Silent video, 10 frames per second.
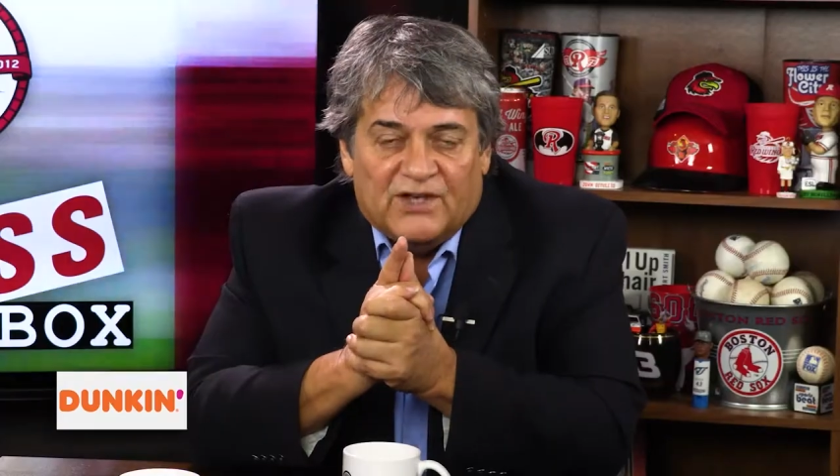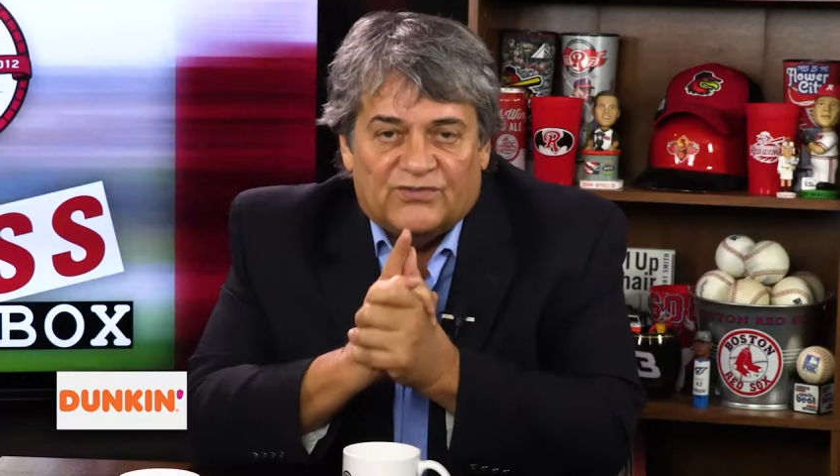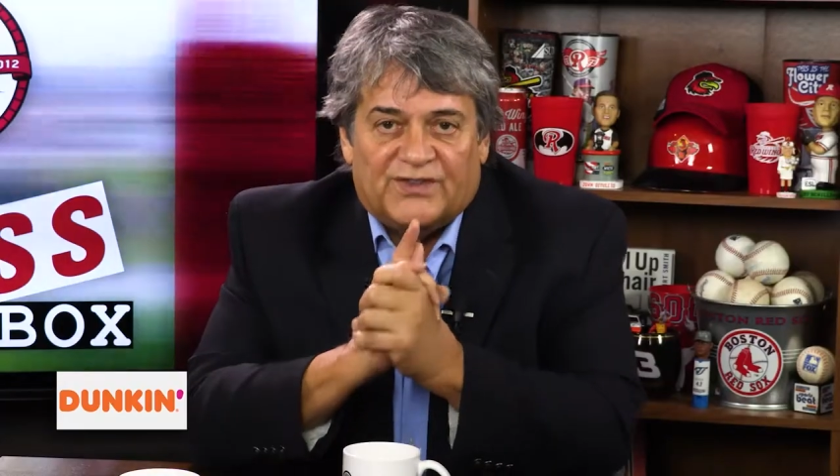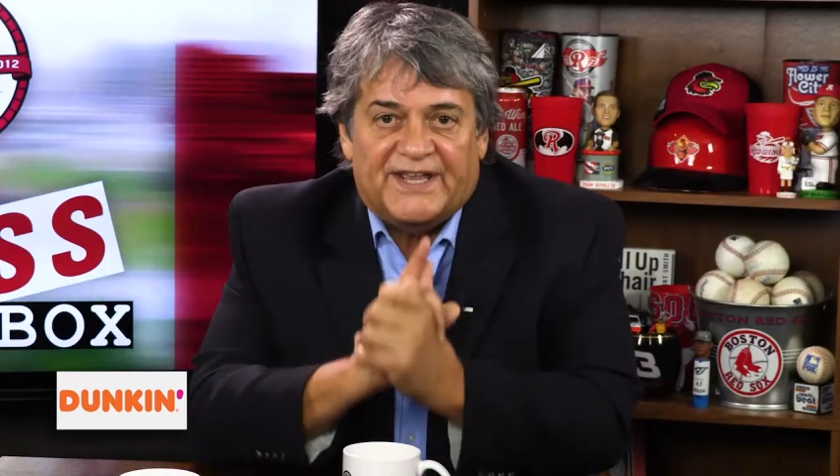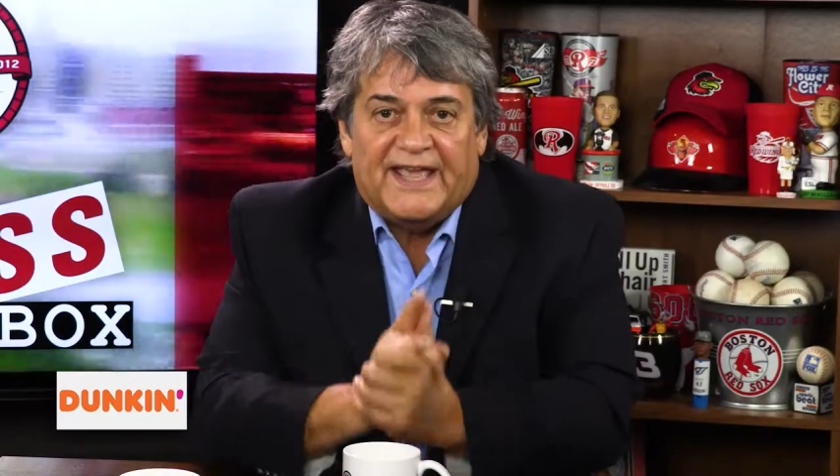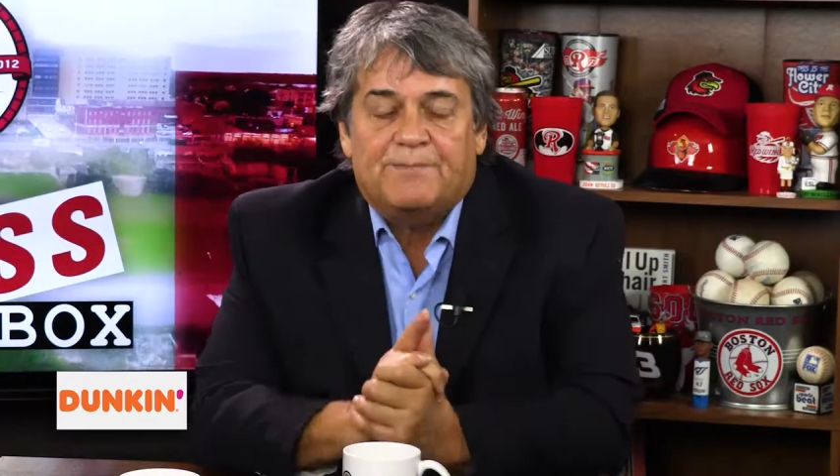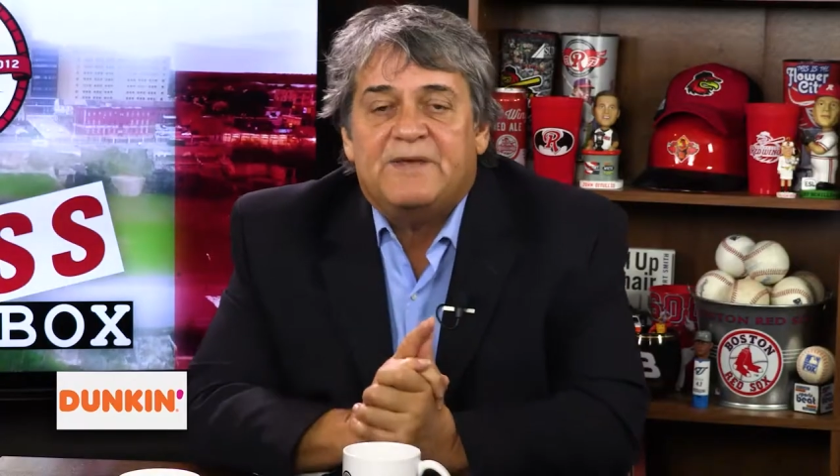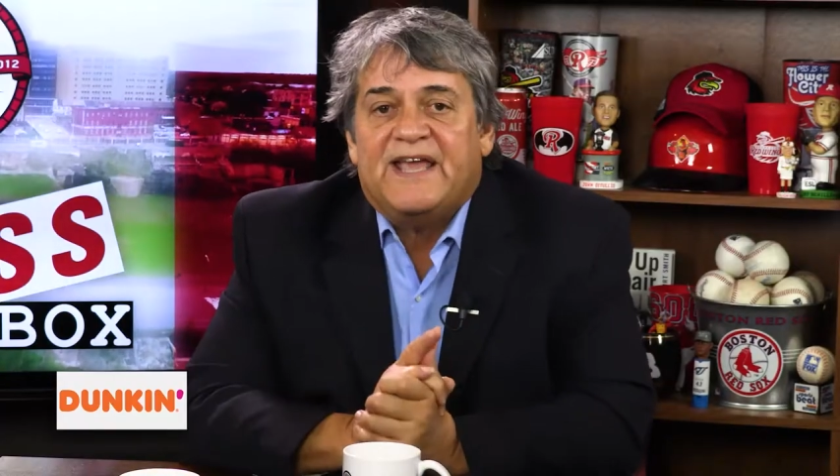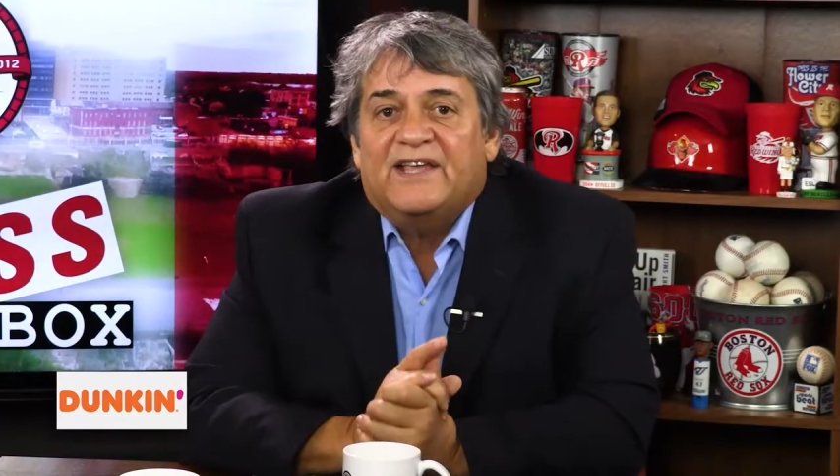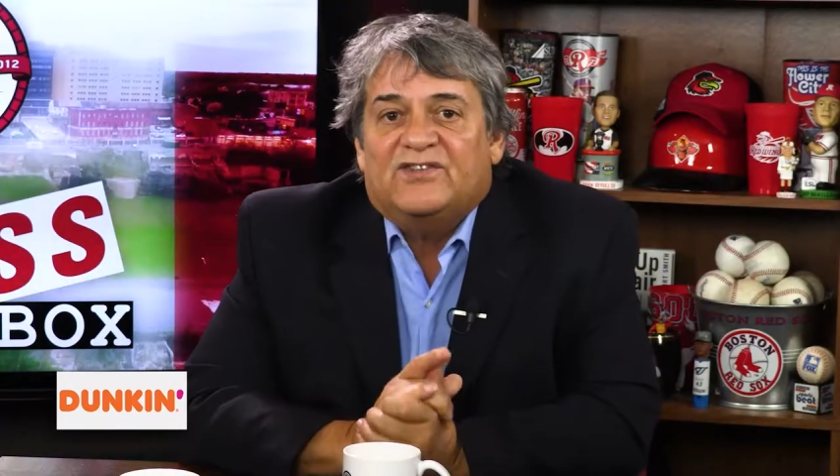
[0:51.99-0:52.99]
So the
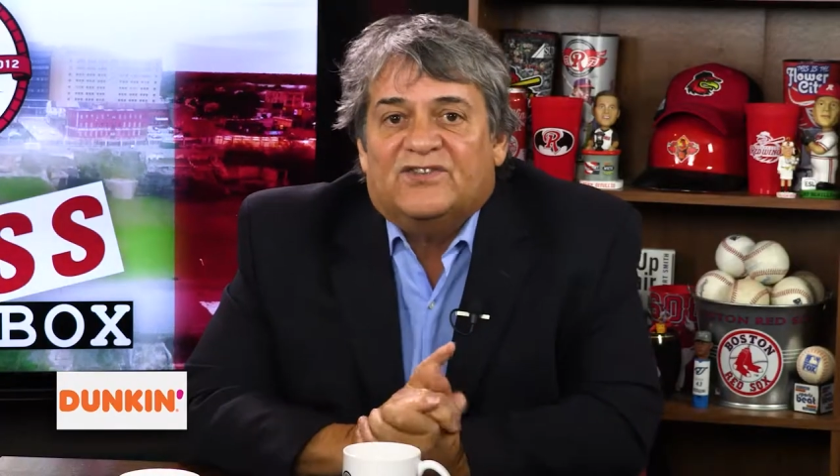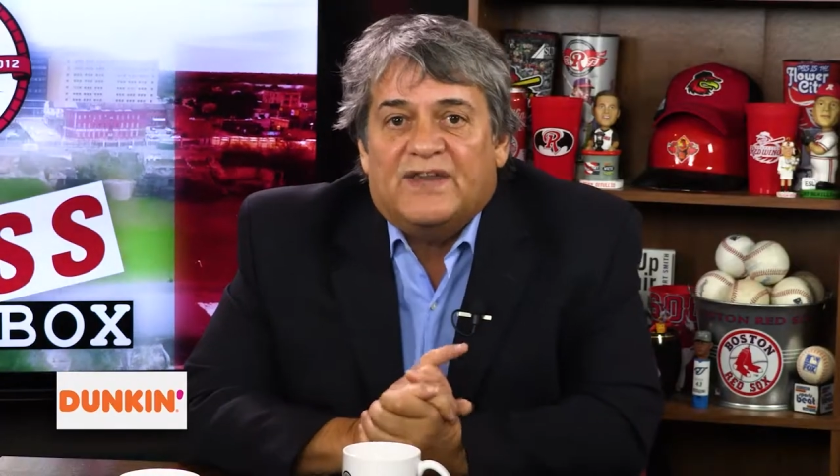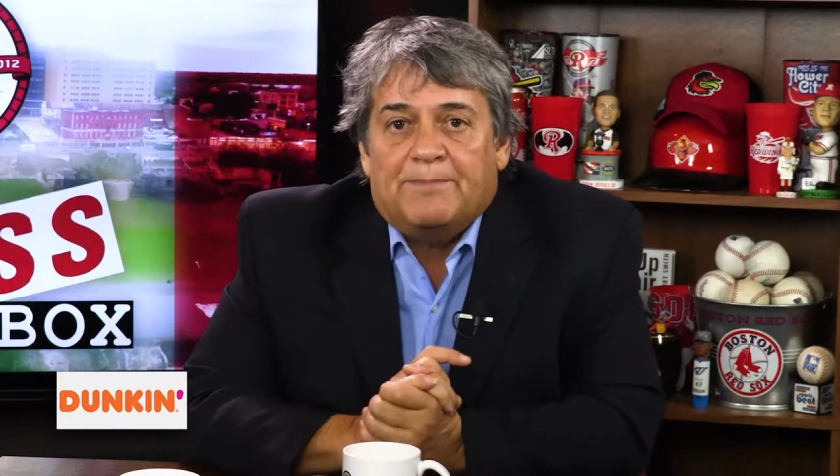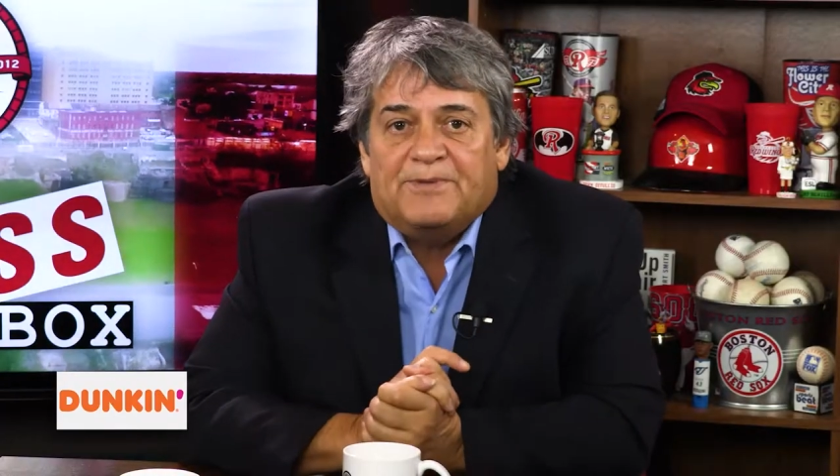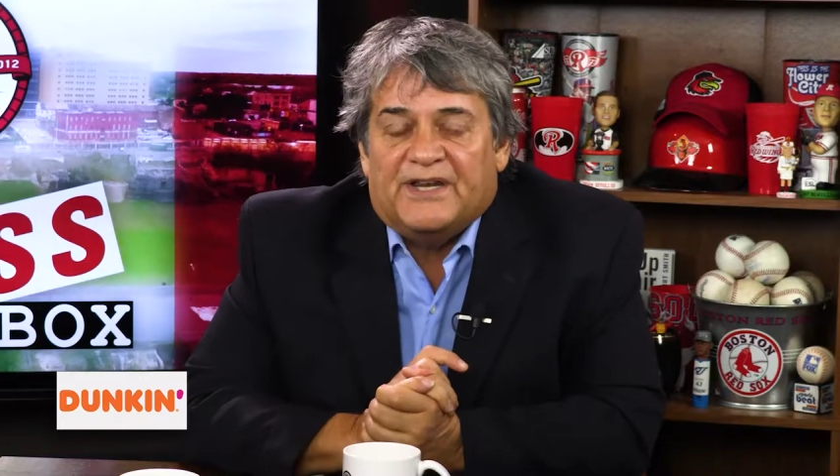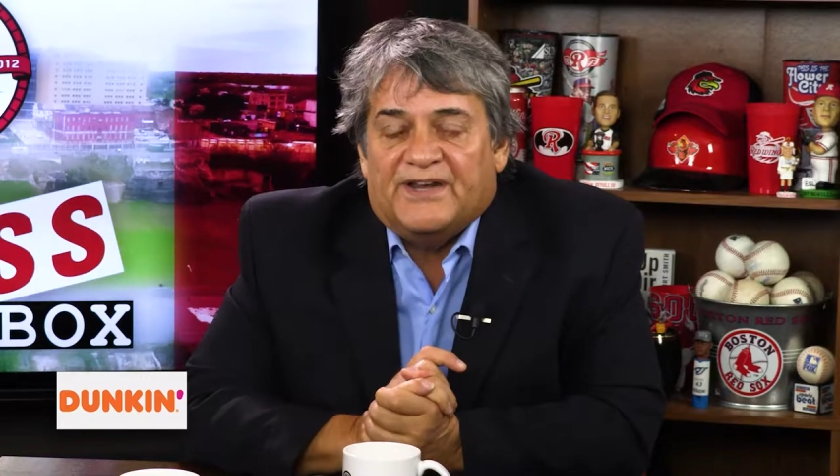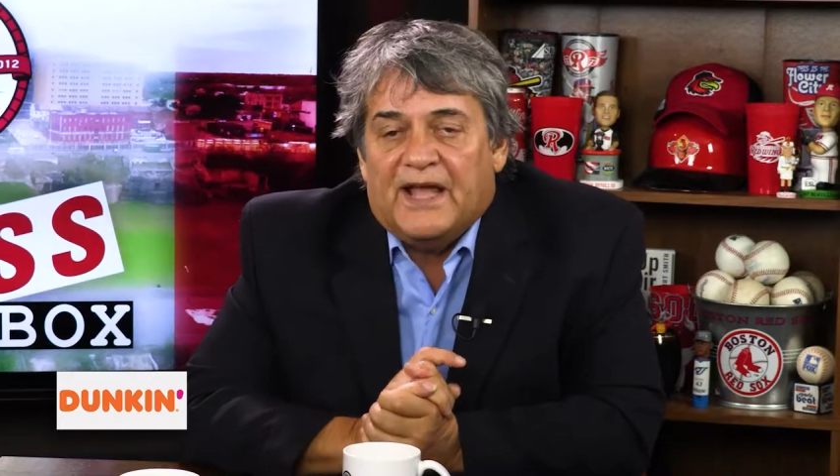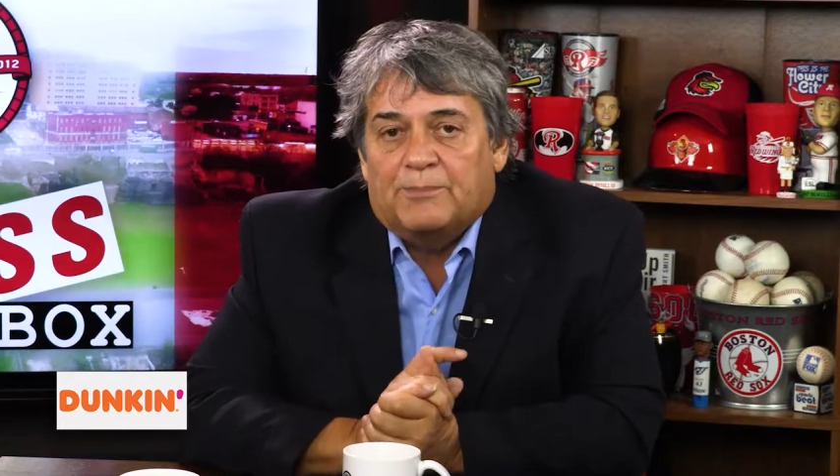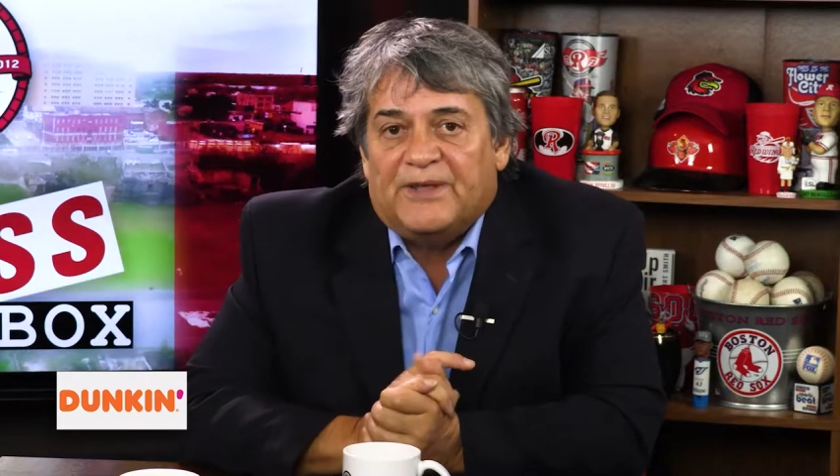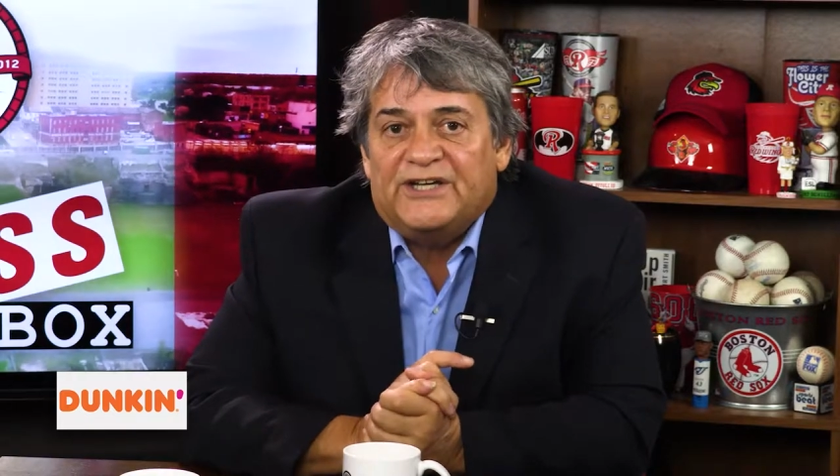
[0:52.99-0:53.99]
NBA stepped in and helped